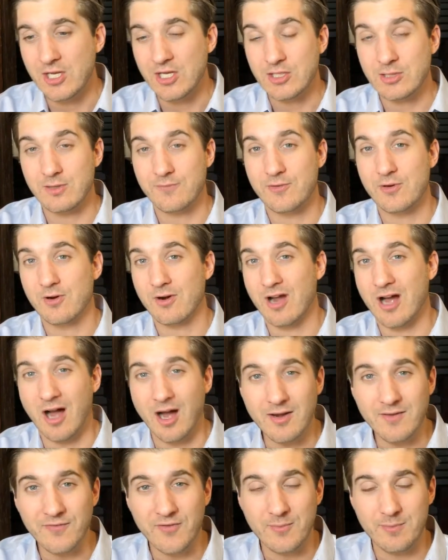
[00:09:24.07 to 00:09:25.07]
So if you're
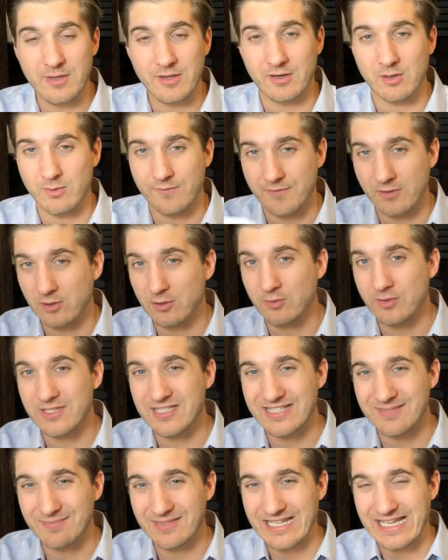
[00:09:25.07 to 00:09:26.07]
unfamiliar, we've included
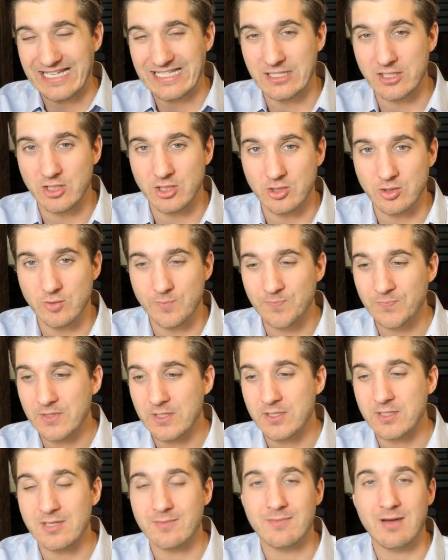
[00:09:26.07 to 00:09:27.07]
some links to
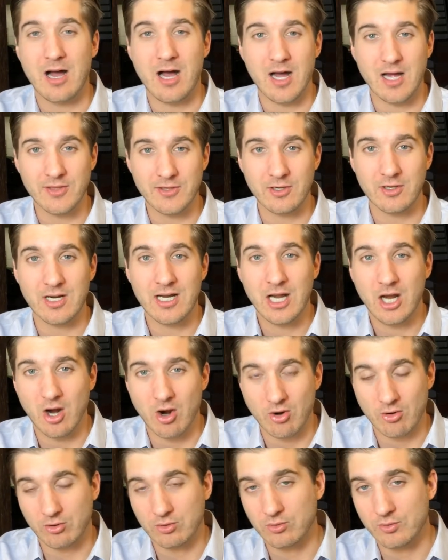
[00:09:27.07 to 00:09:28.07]
some other
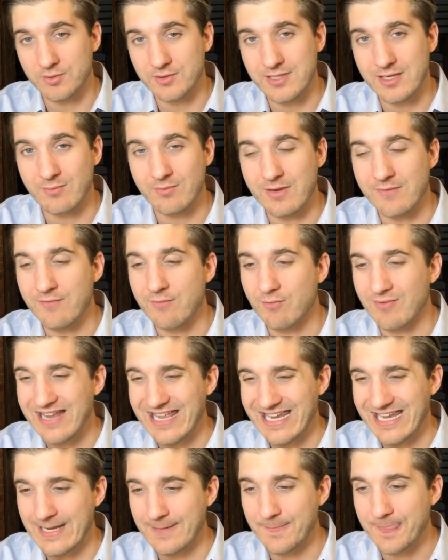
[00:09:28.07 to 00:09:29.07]
articles that we've
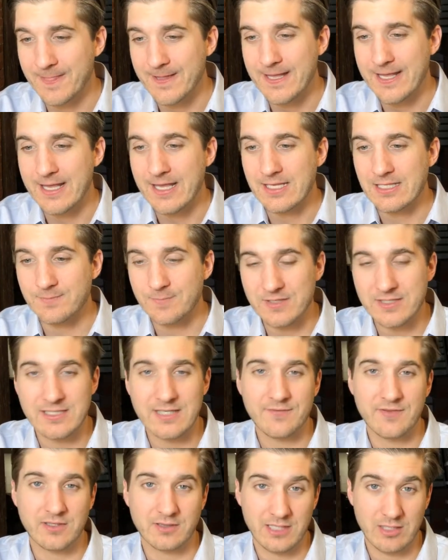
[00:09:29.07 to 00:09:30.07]
written
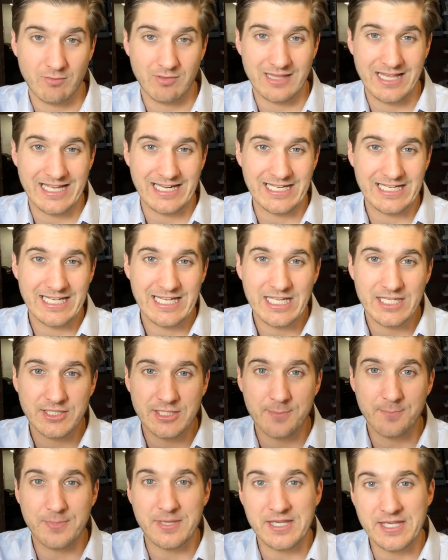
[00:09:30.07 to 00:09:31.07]
specifically related
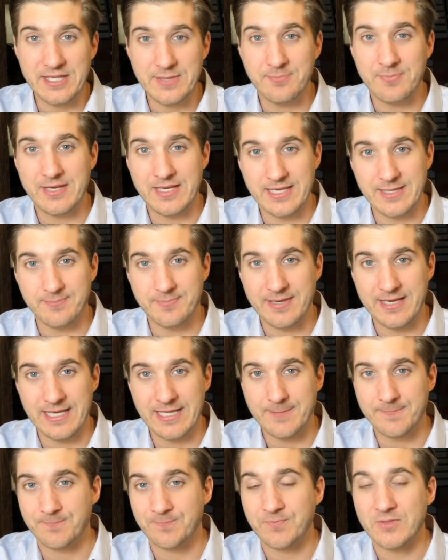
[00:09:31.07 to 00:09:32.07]
to
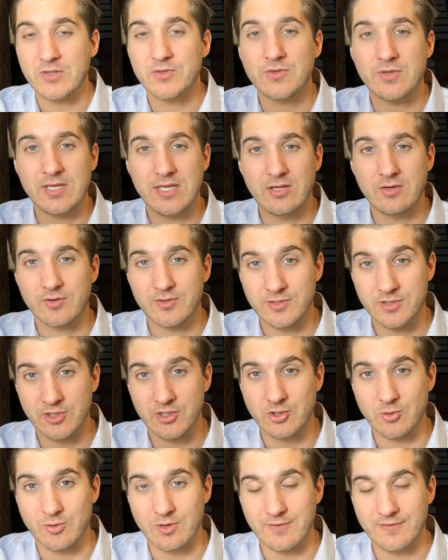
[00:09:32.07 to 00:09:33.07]
PPP. So here's the
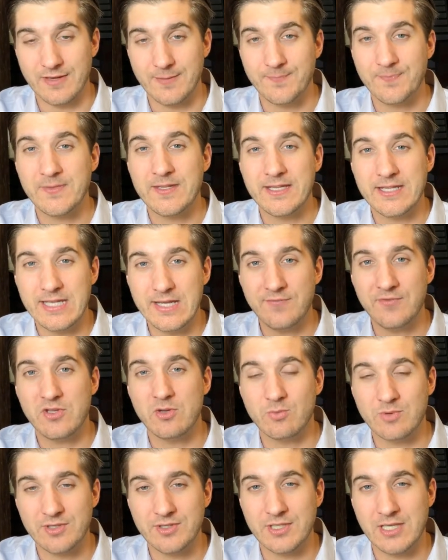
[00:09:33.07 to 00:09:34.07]
short of it. if
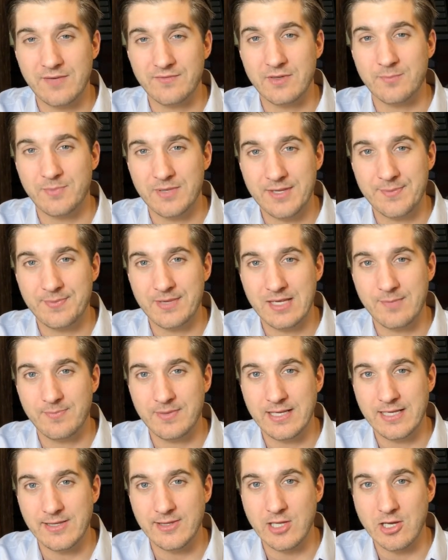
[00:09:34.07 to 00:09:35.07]
you received a
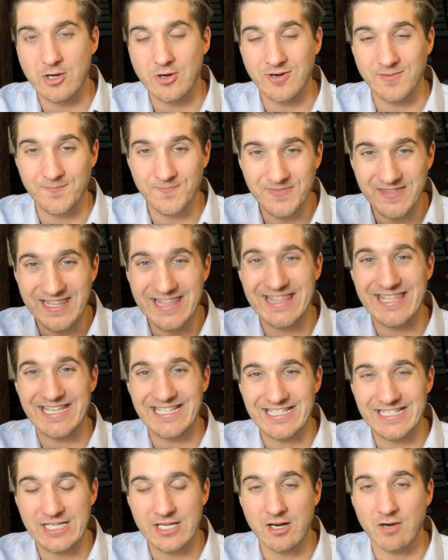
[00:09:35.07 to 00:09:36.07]
PPP loan
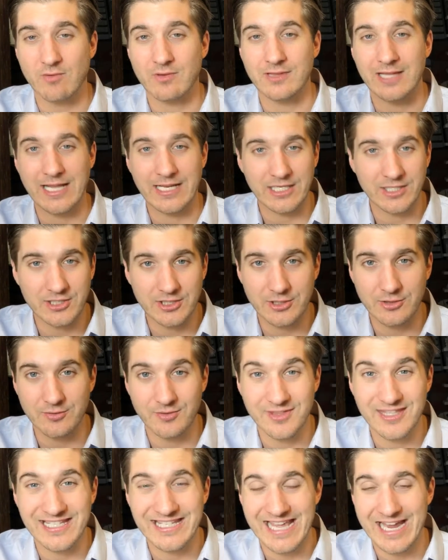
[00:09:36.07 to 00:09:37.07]
this year related
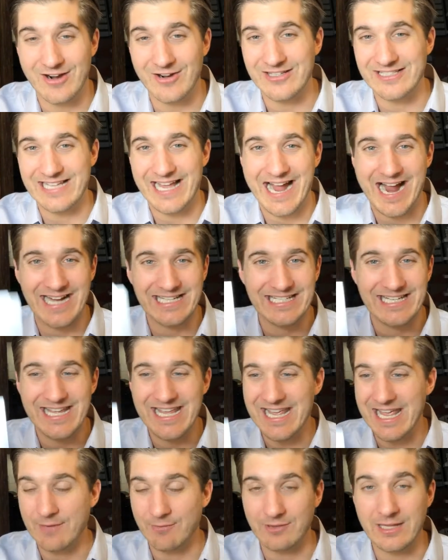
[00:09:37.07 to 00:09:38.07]
to the CARES Act,
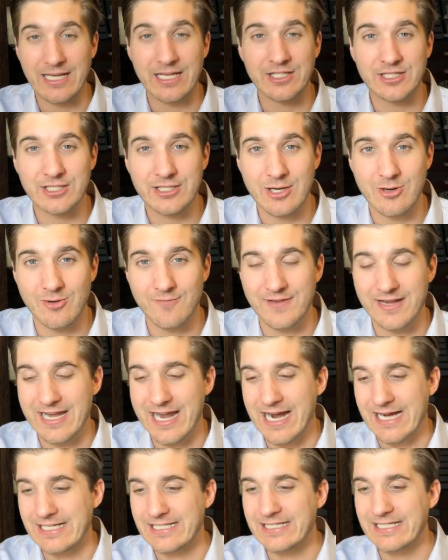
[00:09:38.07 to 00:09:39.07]
related to
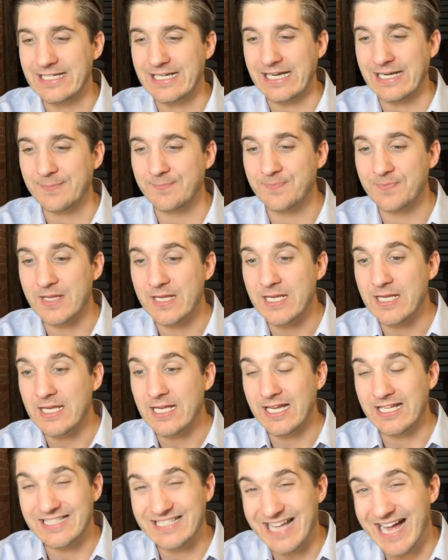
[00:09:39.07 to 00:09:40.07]
COVID-19,
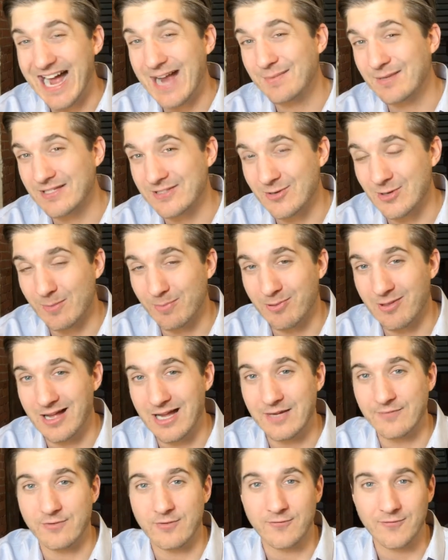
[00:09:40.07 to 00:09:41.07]
it's time to start
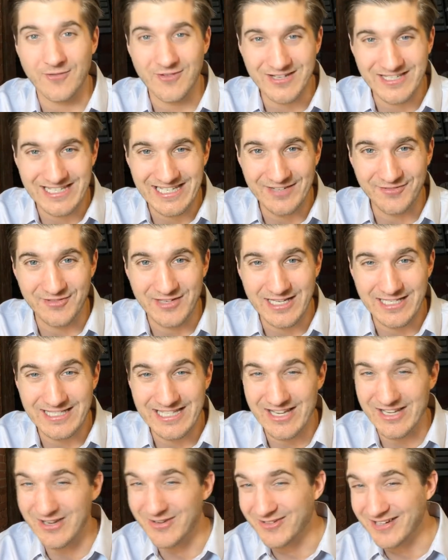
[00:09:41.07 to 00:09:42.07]
applying for
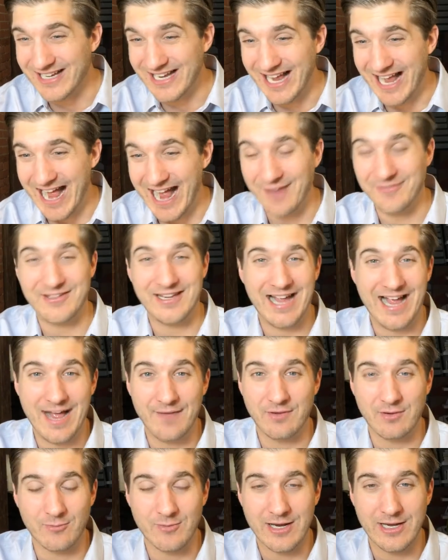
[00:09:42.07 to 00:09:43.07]
forgiveness. Now, you don't have to
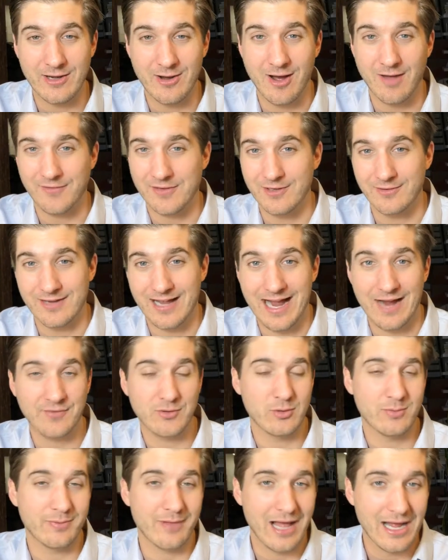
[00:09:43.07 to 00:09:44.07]
have it written off. You don't have
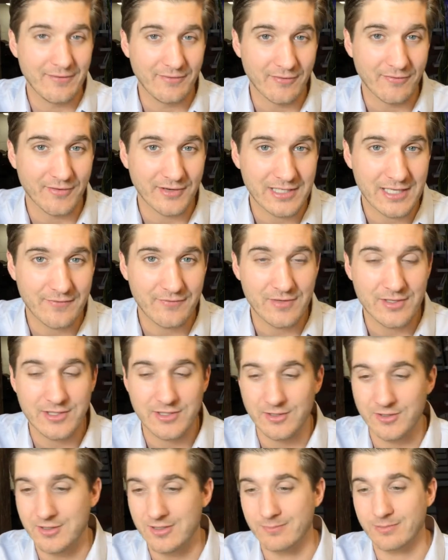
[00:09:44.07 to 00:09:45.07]
to apply for
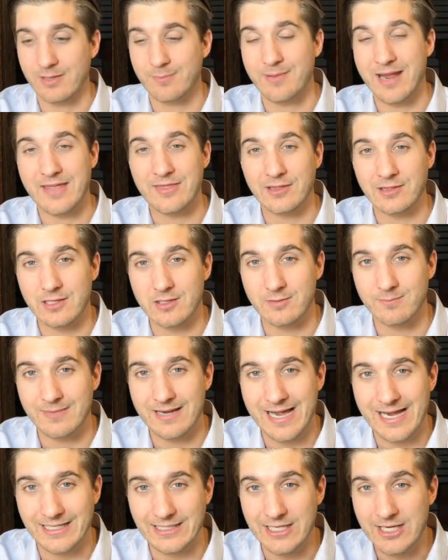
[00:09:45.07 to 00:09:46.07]
forgiveness. You'll simply pay the loan
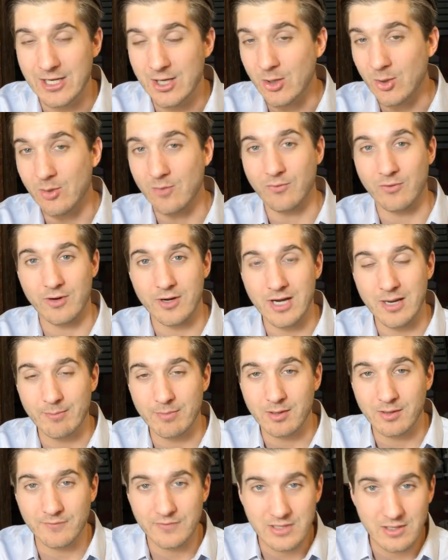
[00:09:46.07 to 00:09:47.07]
back over a
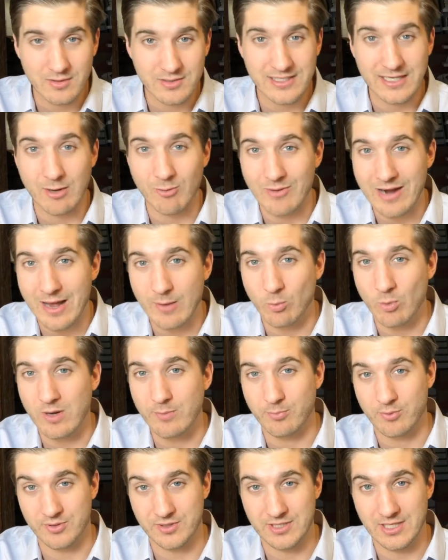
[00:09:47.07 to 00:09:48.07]
number of years at around
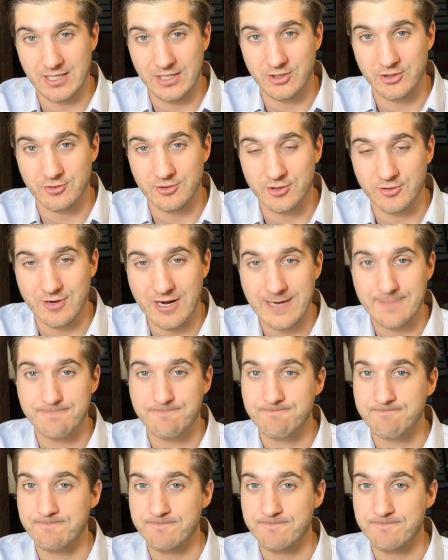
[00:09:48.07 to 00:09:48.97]
1% interest rate.